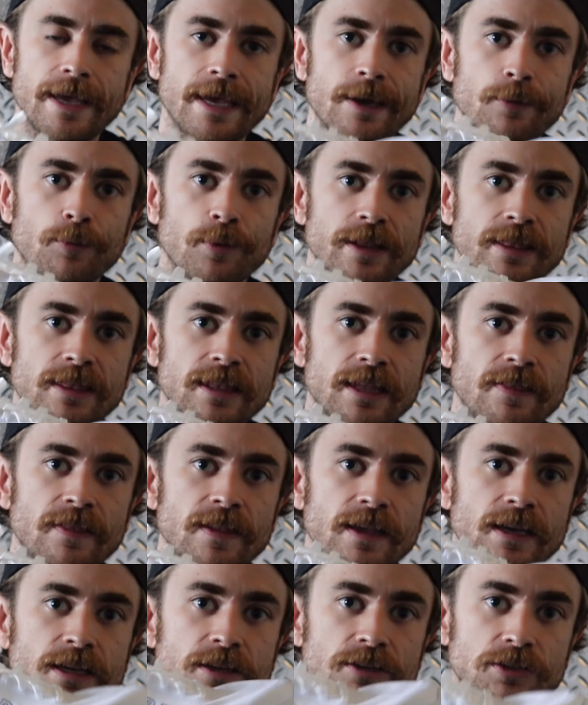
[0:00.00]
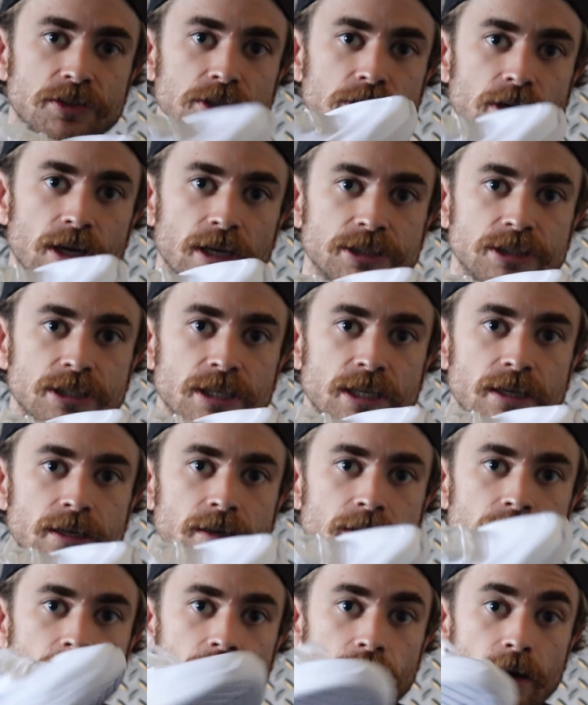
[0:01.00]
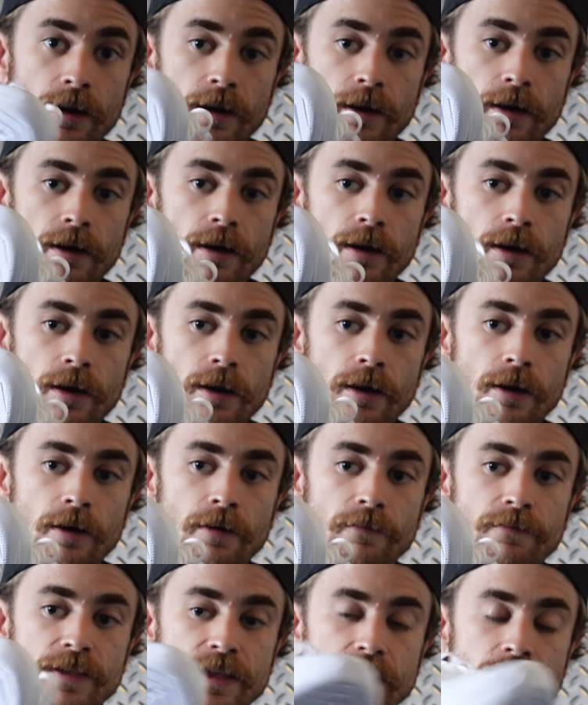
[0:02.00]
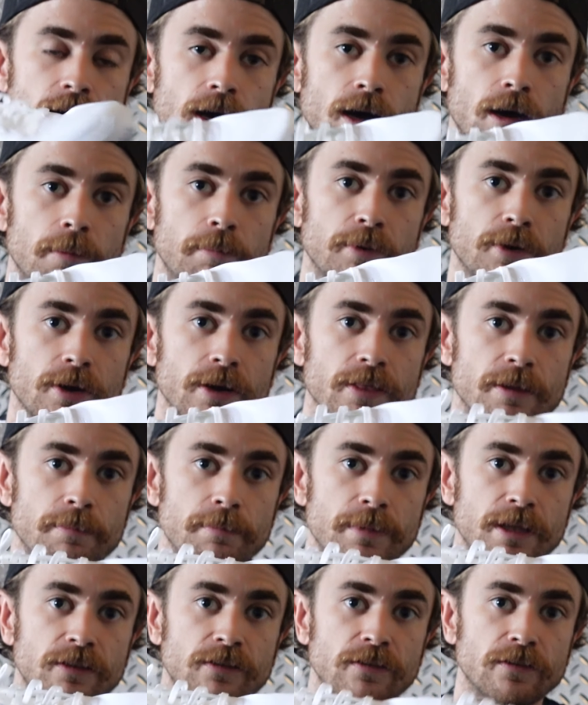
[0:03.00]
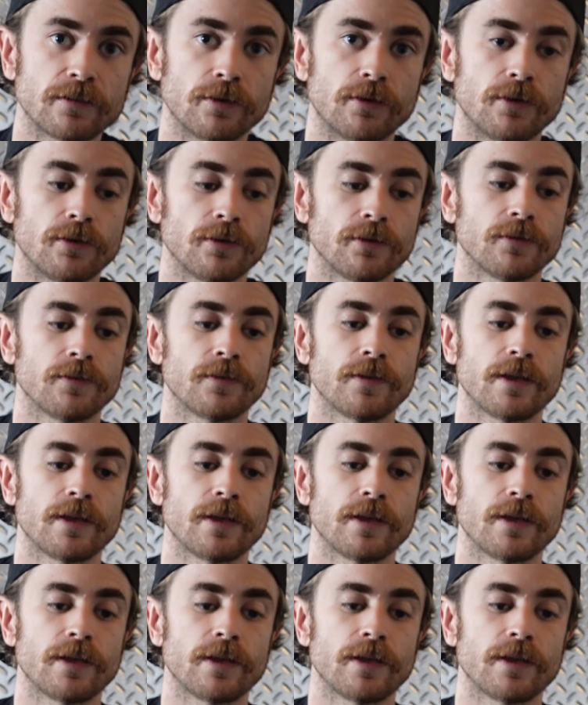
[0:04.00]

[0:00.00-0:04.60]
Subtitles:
within the construction of the upper and the midsole.